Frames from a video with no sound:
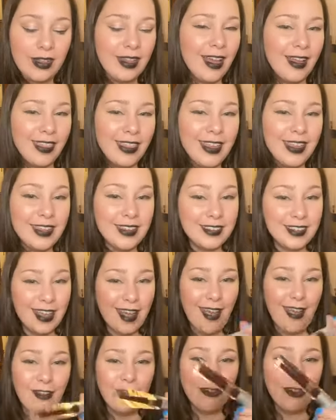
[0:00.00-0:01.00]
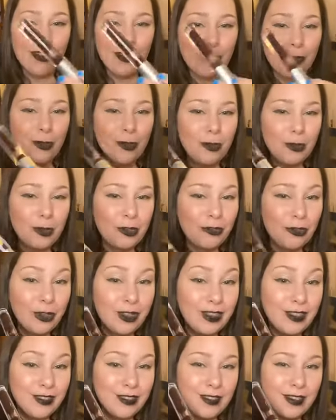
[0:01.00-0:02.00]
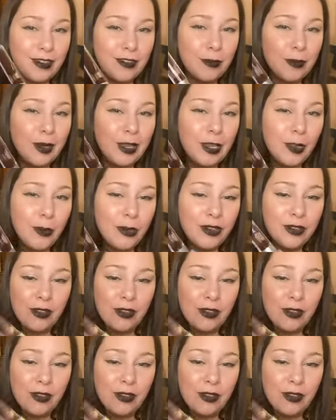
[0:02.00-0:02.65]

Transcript: think it's actually supposed to be for like stage makeup and